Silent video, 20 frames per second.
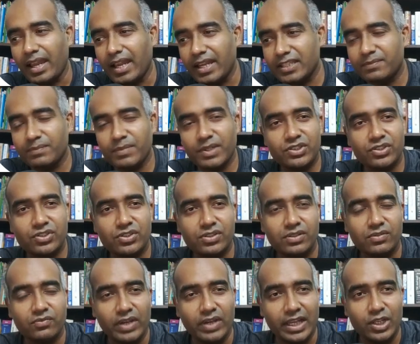As
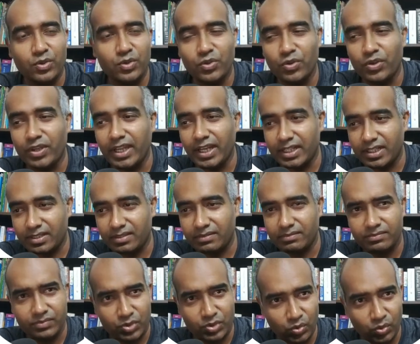much value you get
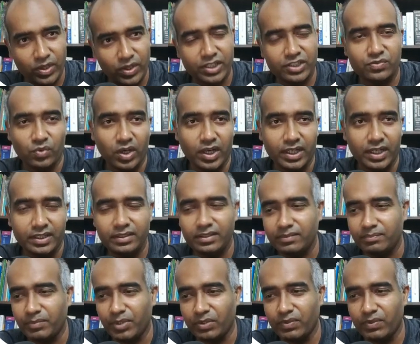towards 1,